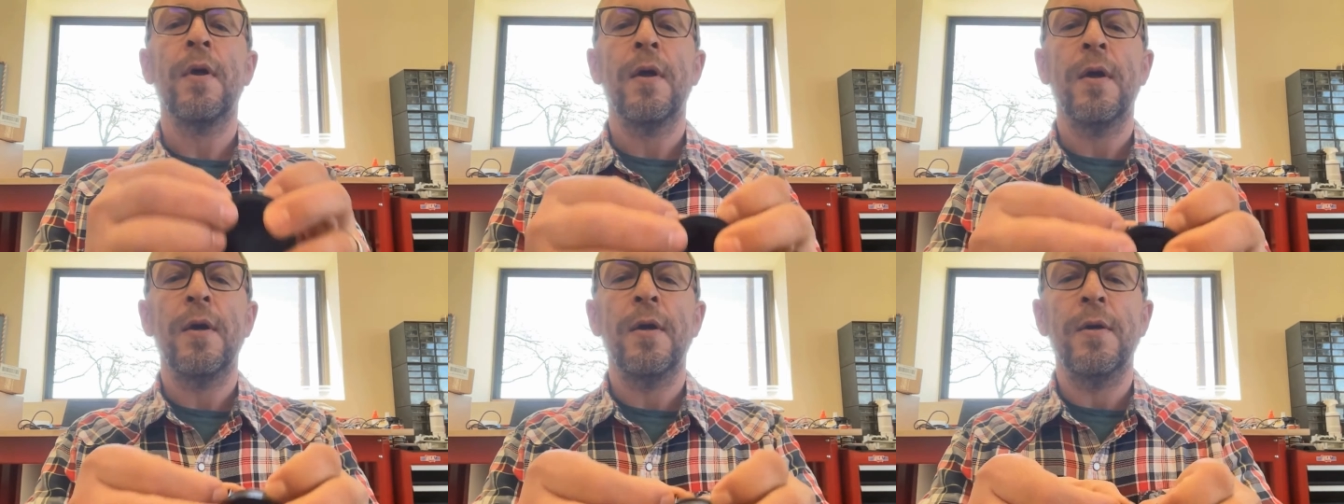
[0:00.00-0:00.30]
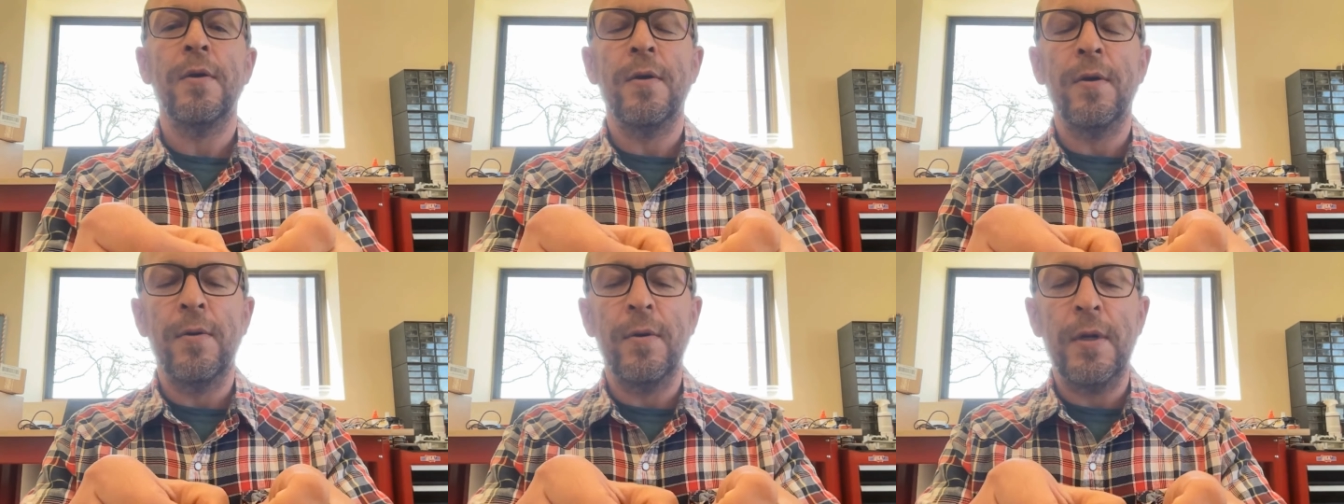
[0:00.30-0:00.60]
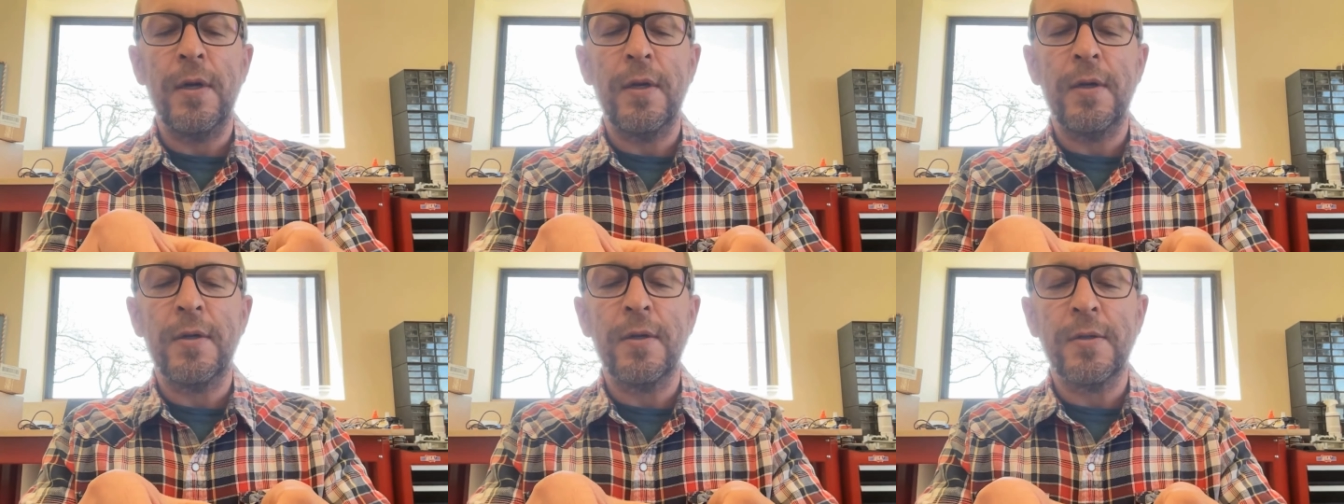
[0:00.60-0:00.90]
You do
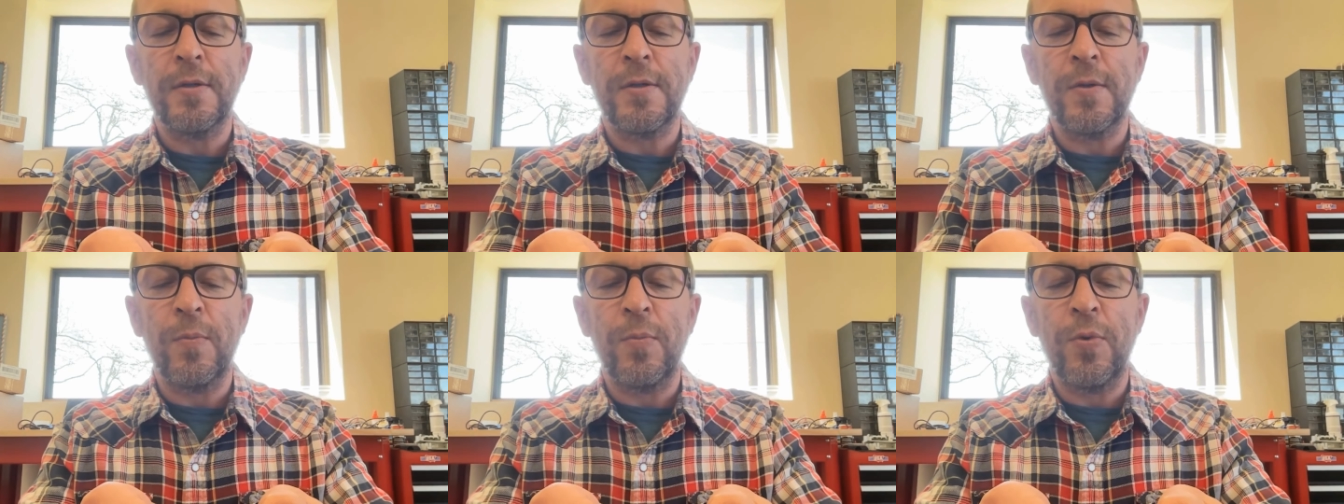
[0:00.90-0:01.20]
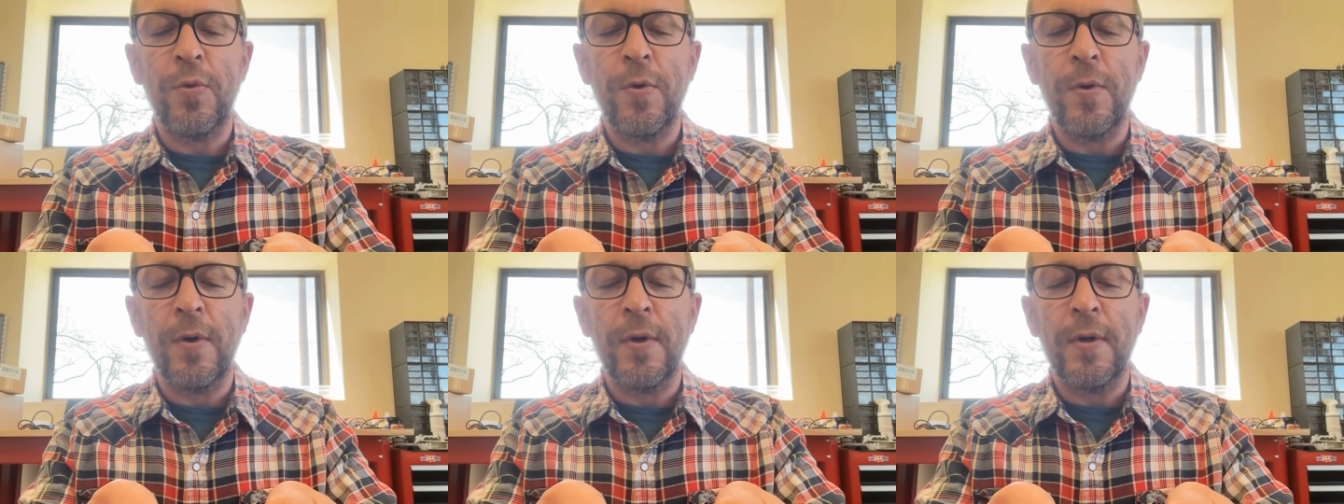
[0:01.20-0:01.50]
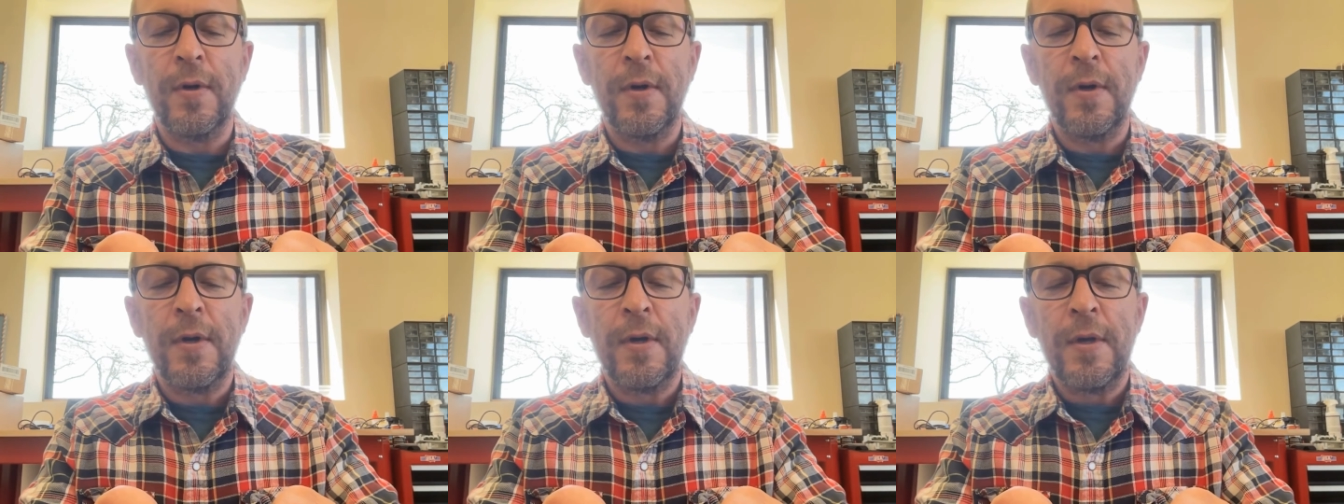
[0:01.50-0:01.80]
need to
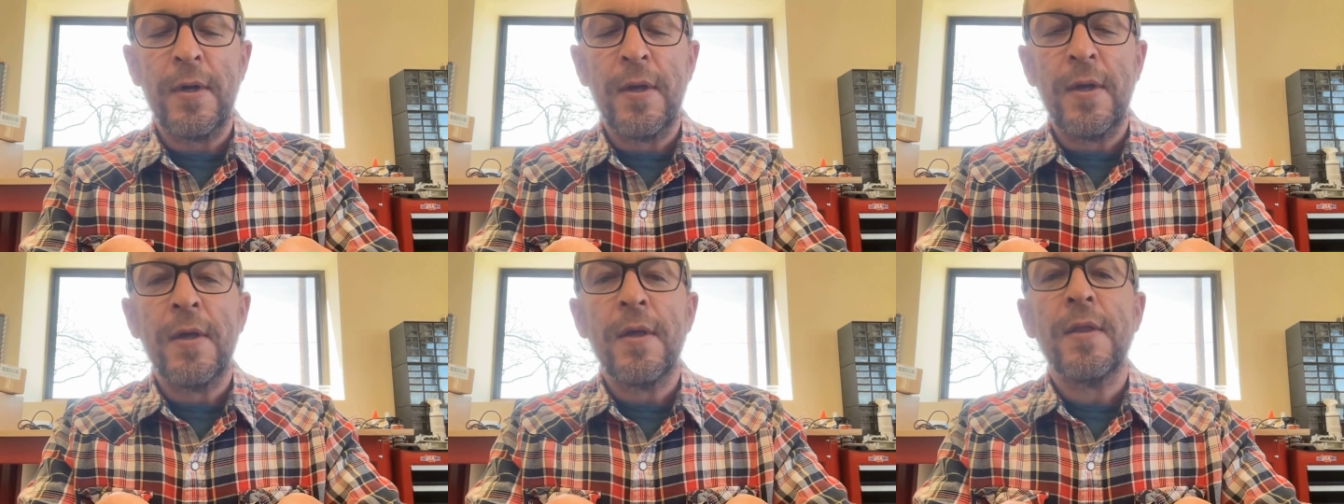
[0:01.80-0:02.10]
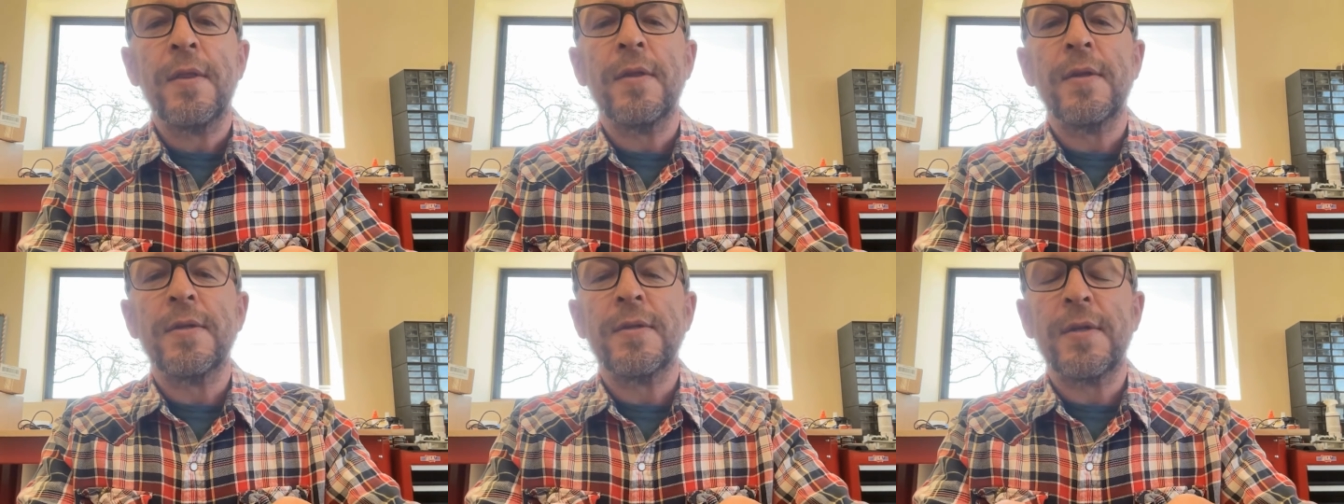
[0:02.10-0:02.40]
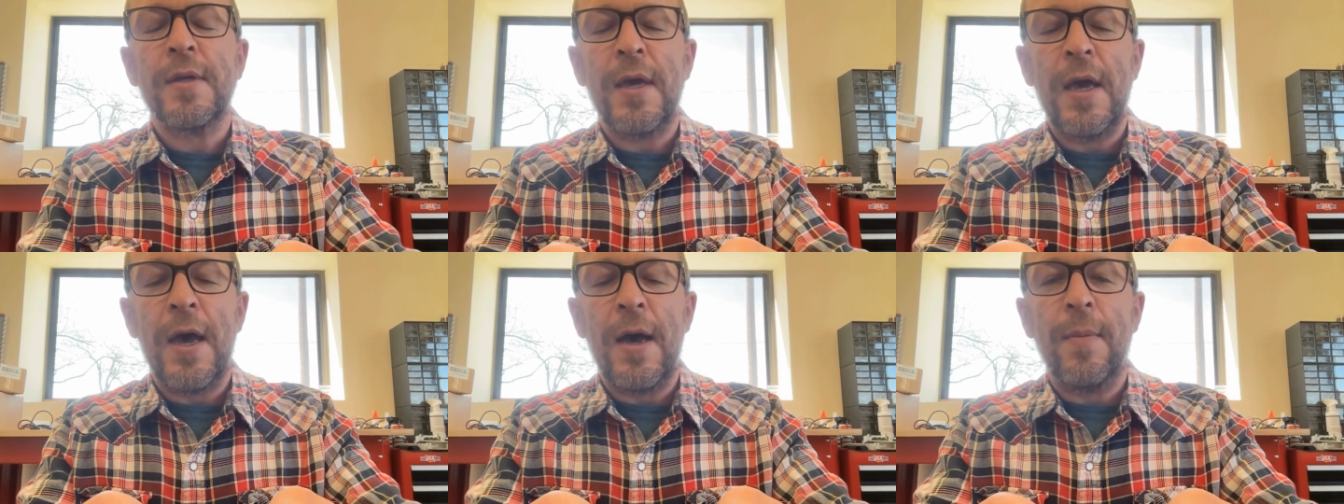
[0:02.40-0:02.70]
support
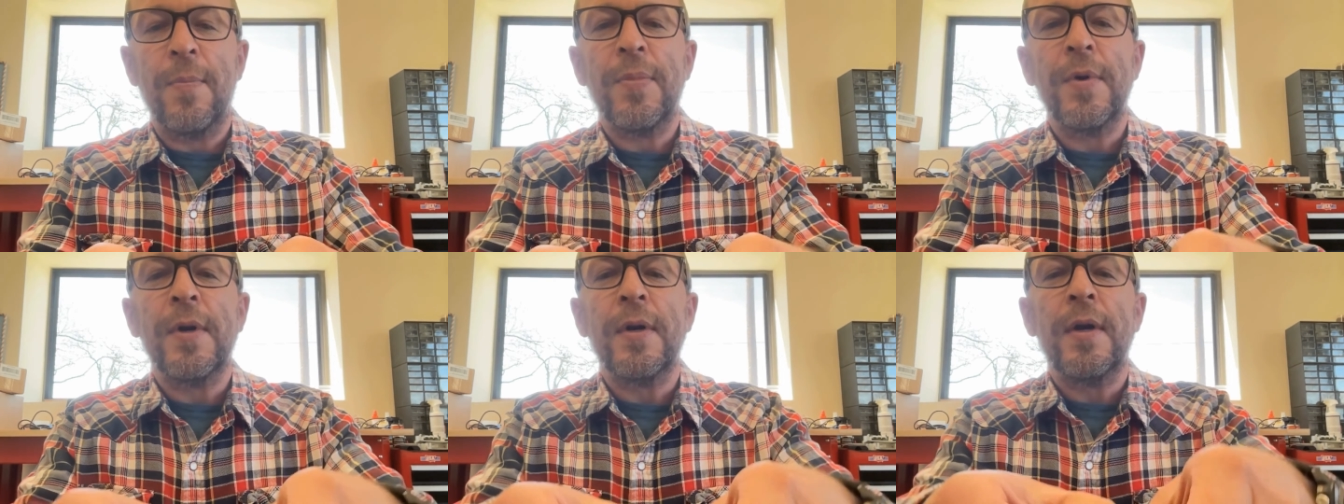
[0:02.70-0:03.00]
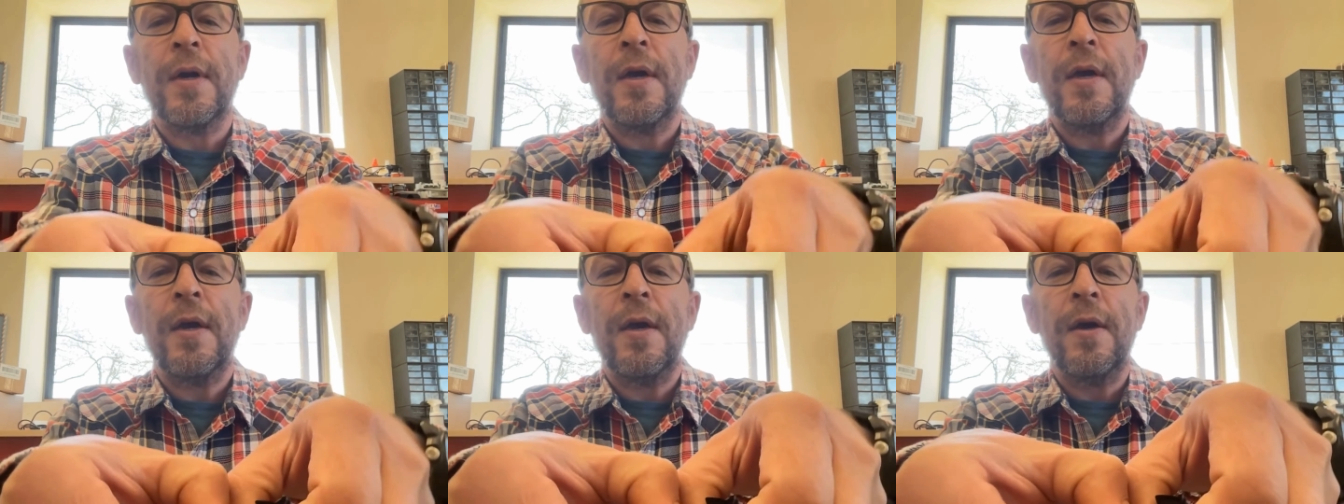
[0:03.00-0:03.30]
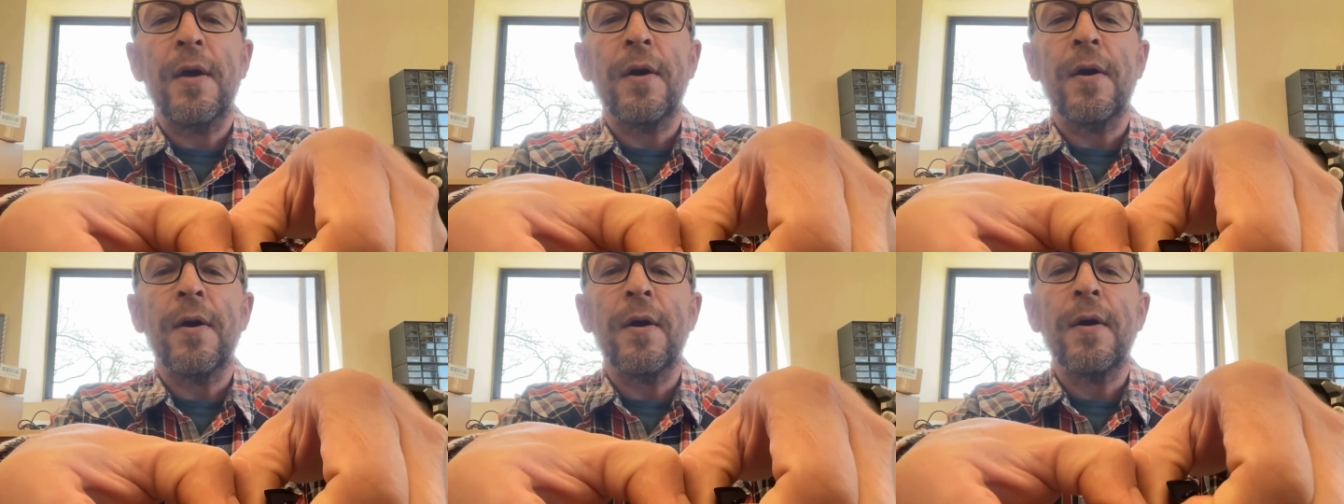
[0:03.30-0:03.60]
this gap in
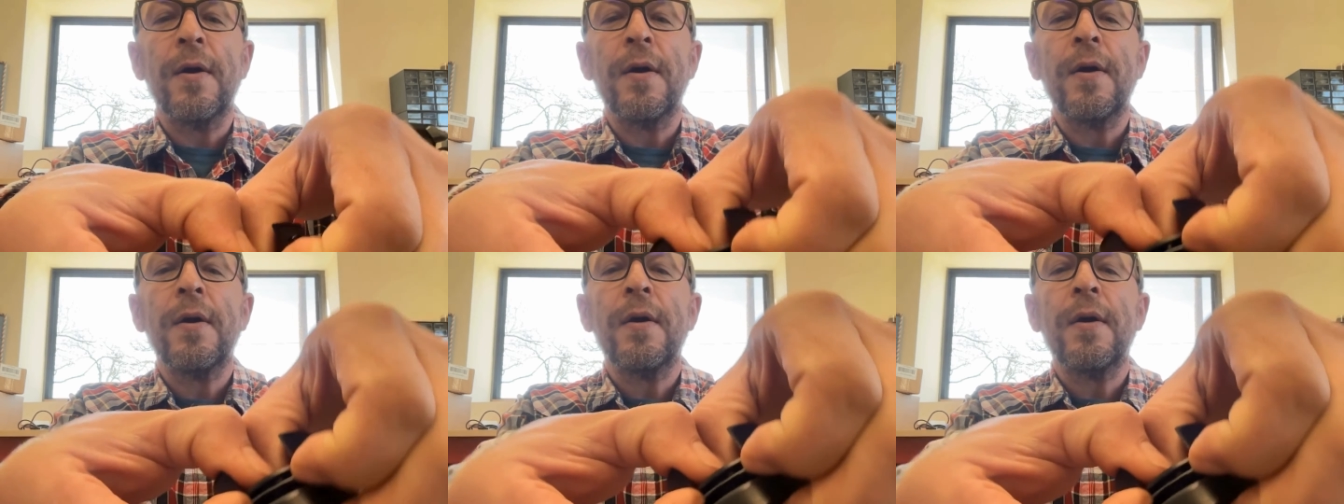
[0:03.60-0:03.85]
here